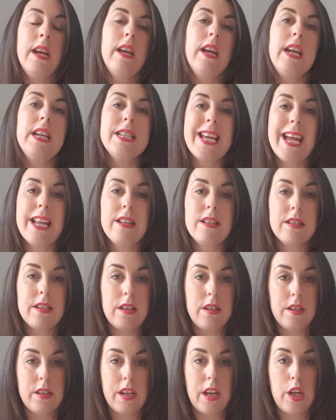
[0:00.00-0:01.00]
intense
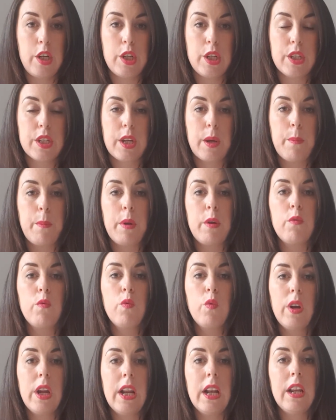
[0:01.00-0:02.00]
sensations can be
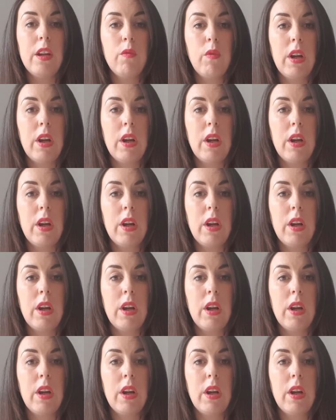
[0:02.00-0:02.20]
really,